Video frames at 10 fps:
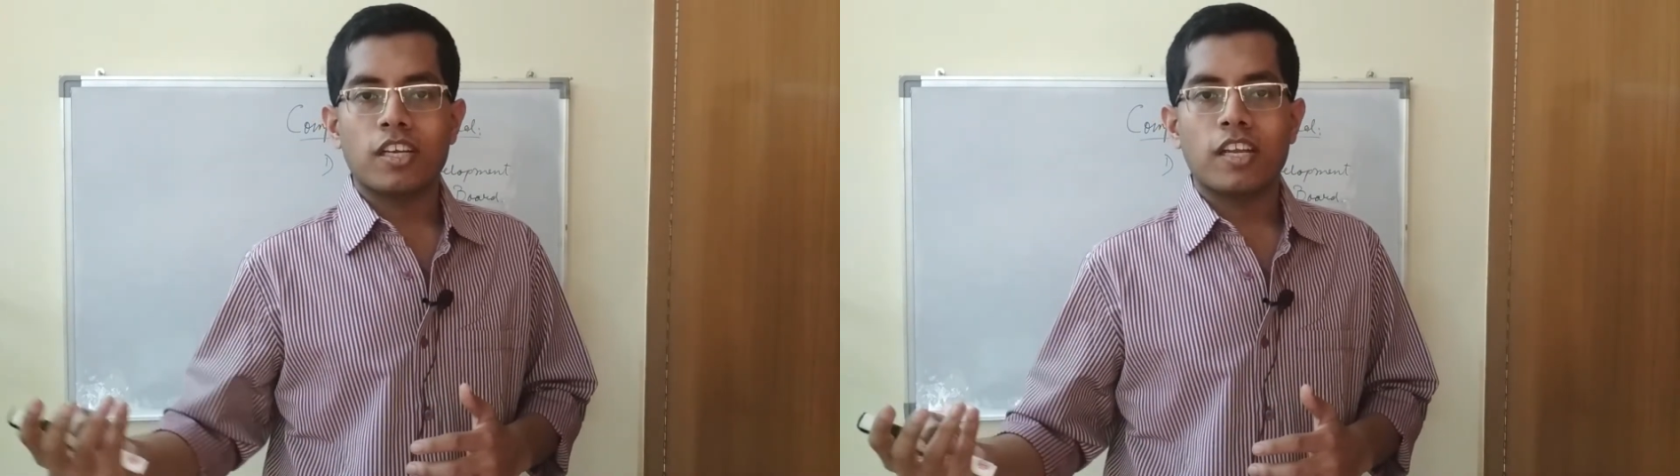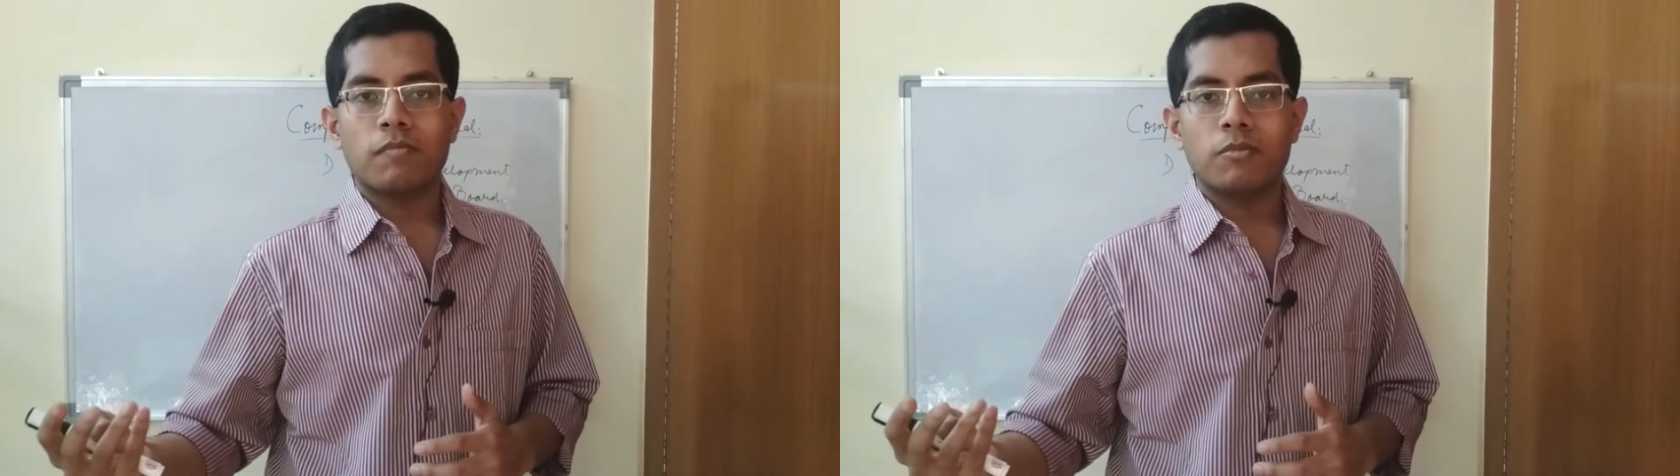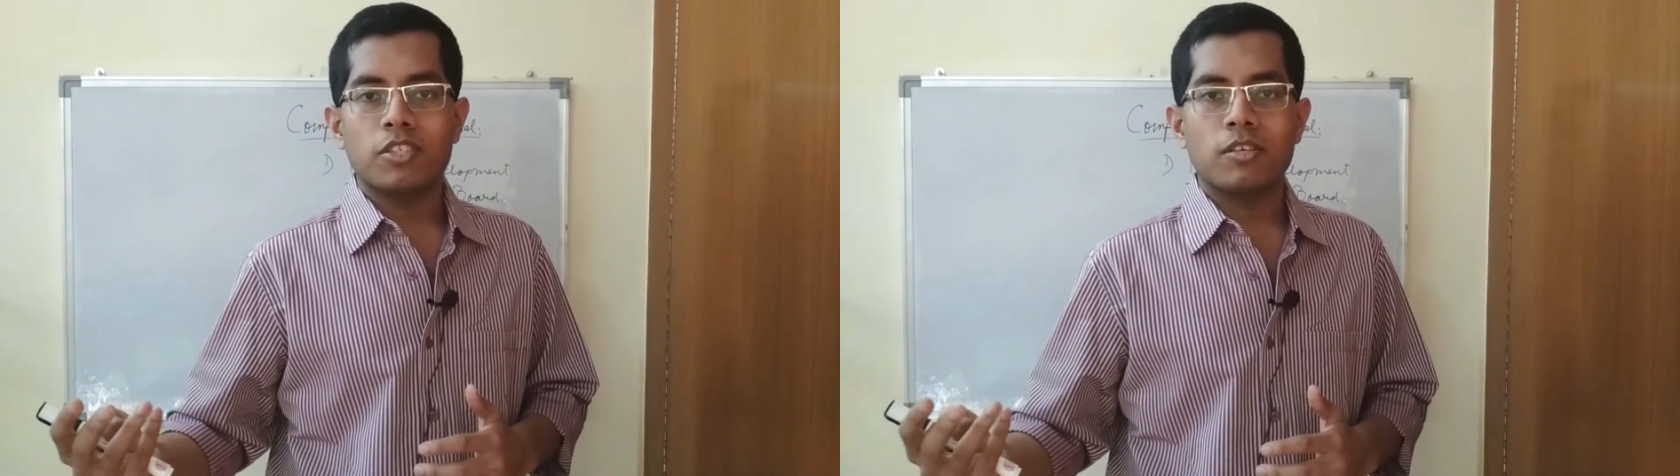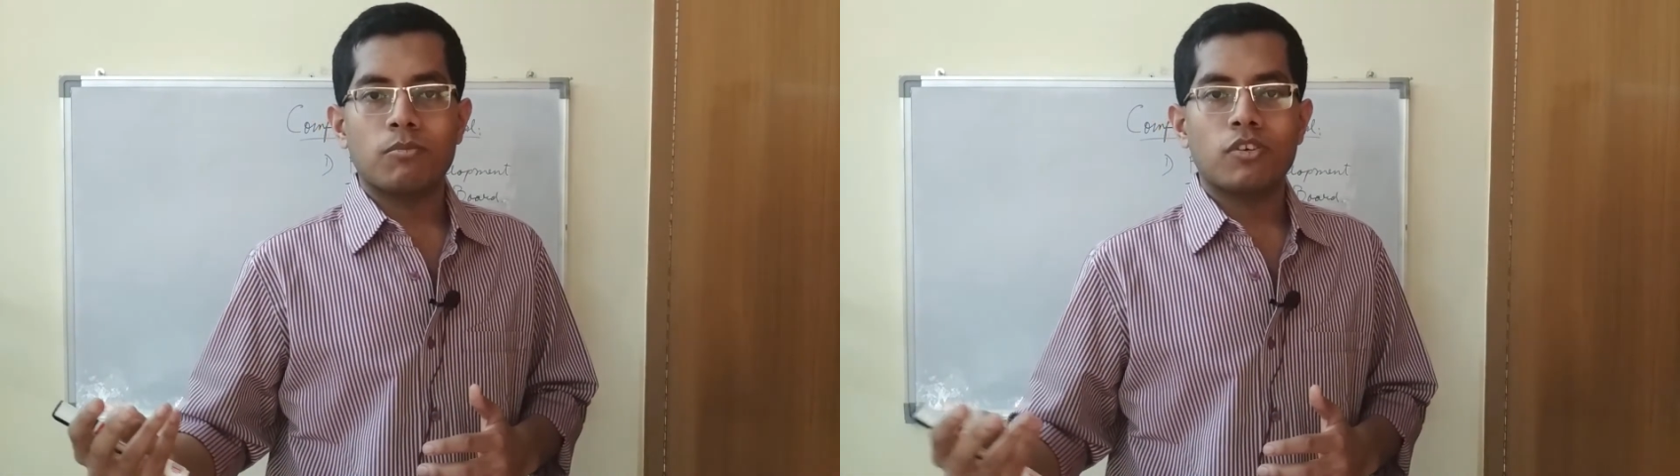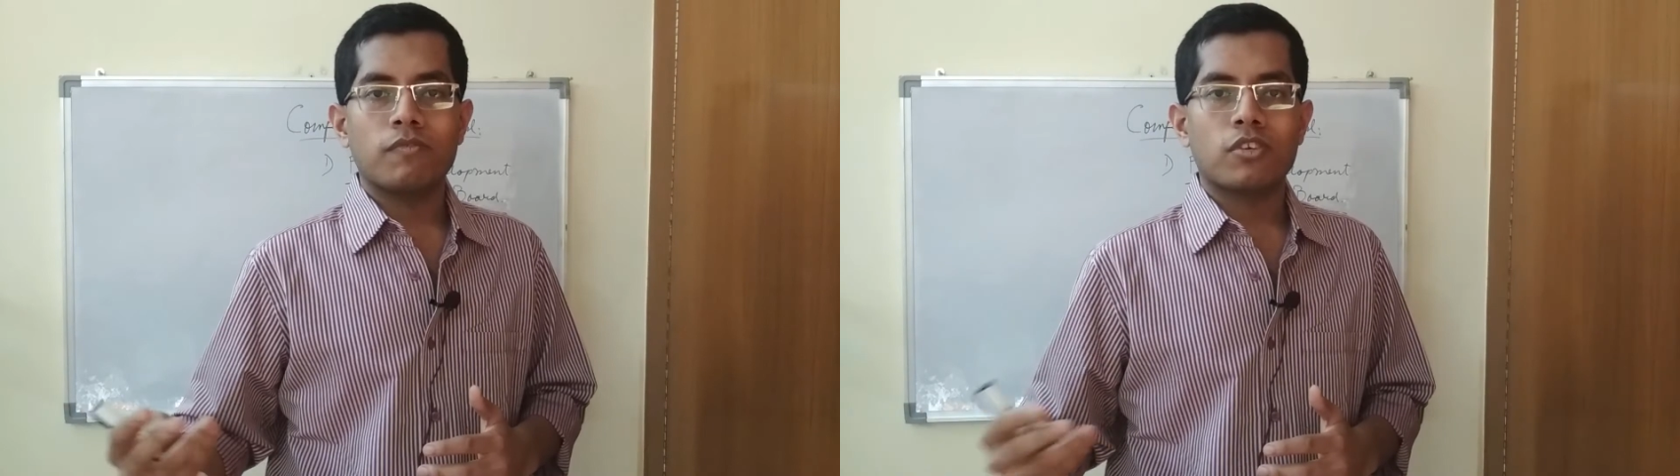an
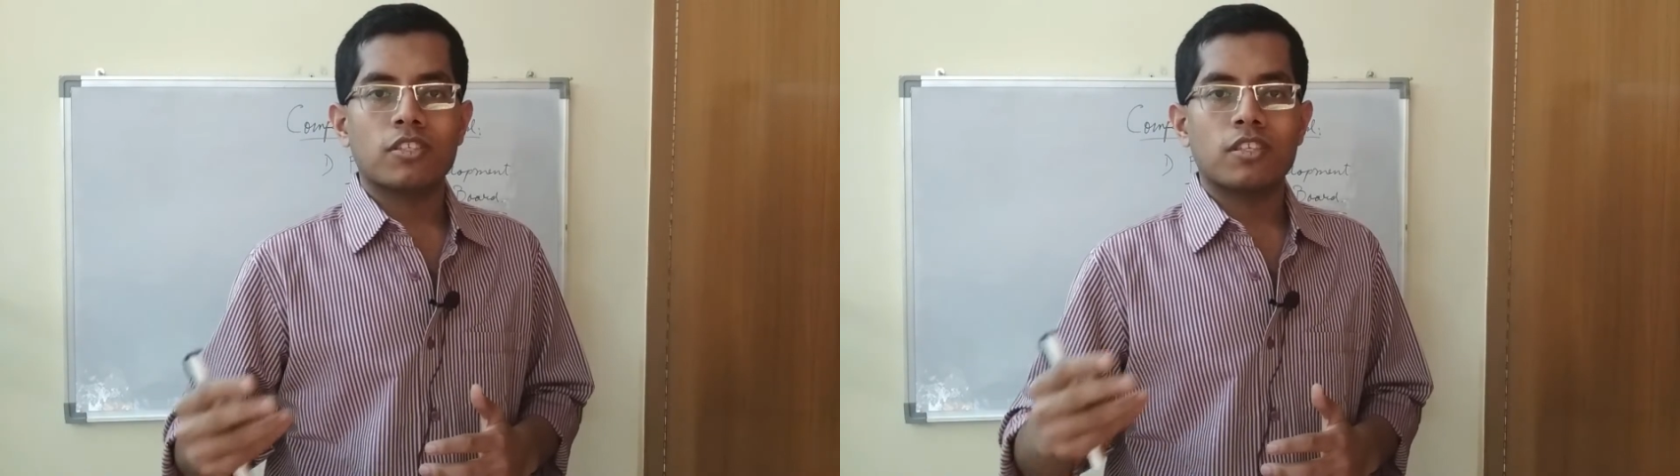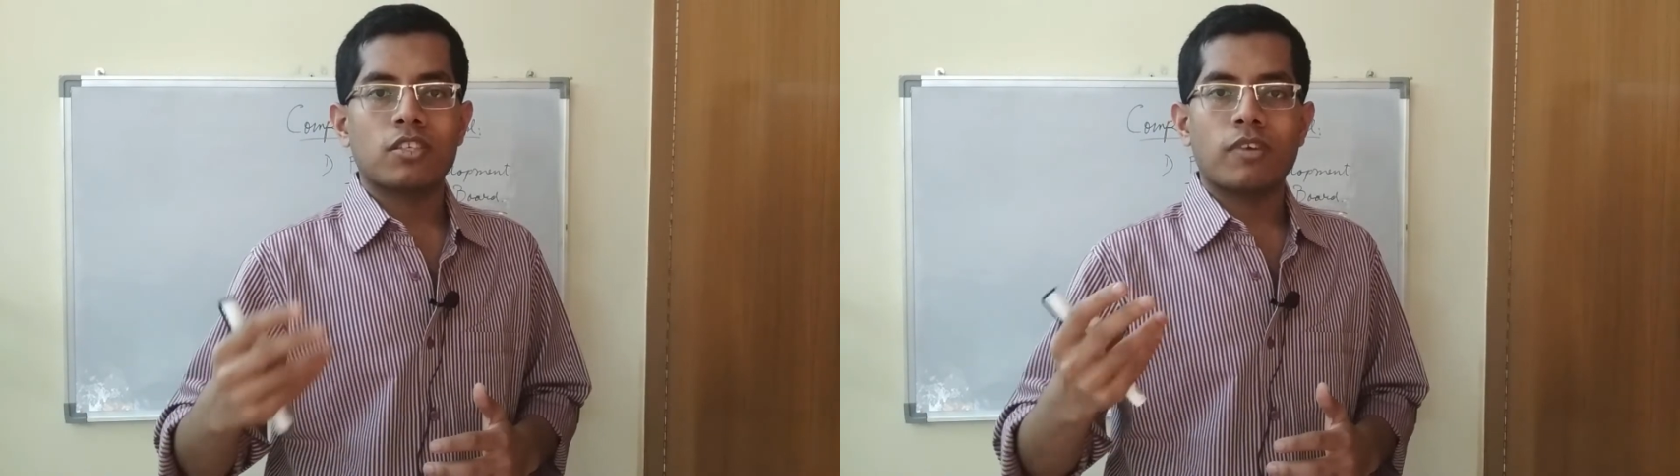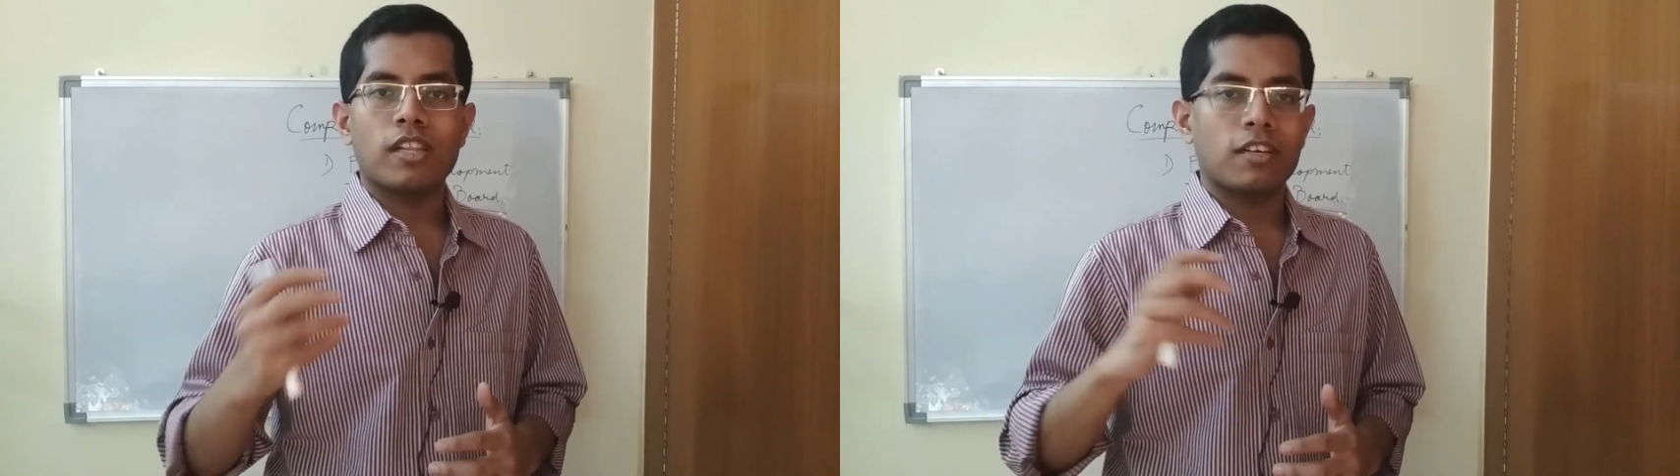FPGA board for just